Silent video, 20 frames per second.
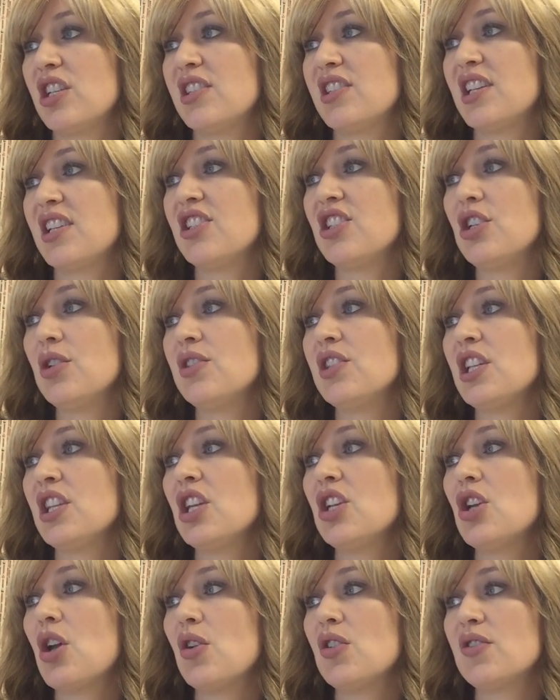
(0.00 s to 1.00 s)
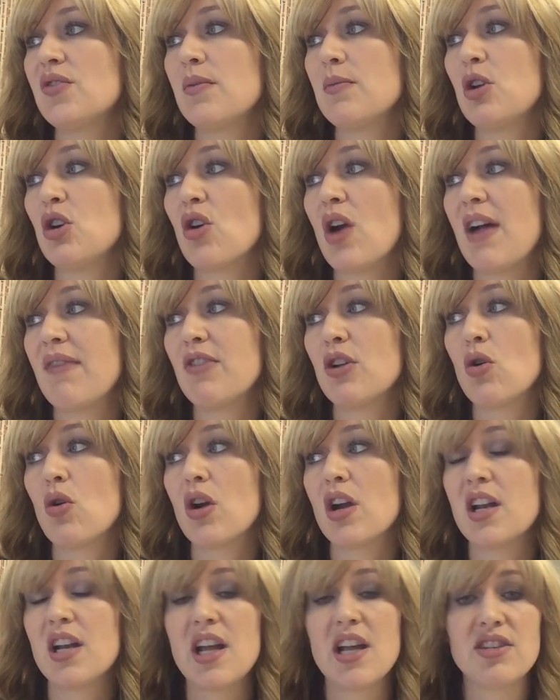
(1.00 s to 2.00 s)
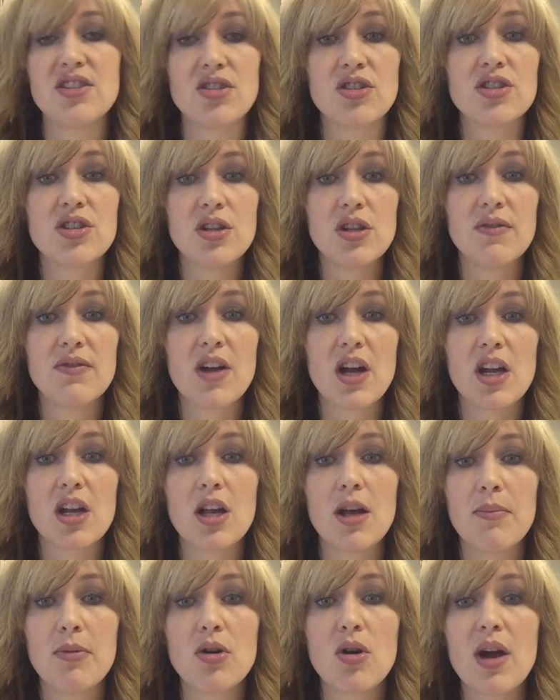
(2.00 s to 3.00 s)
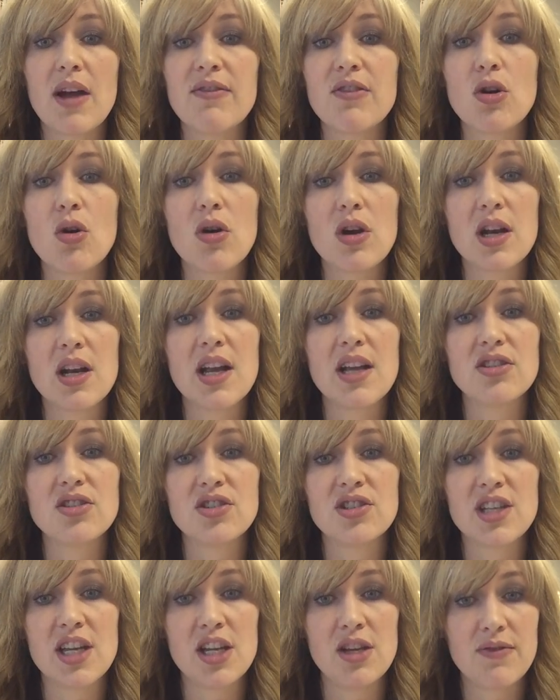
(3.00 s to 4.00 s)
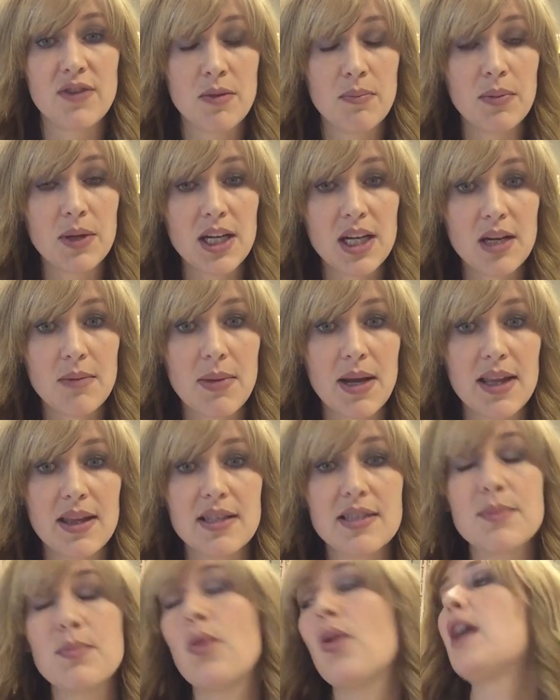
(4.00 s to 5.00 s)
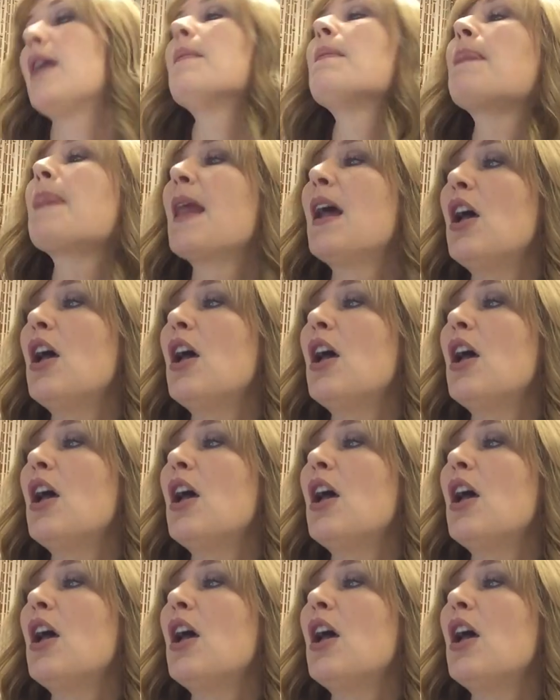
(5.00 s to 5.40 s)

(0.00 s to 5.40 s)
It says using the notes from your graphic organizer. So you've got a couple graphic organizers that you've completed by this point.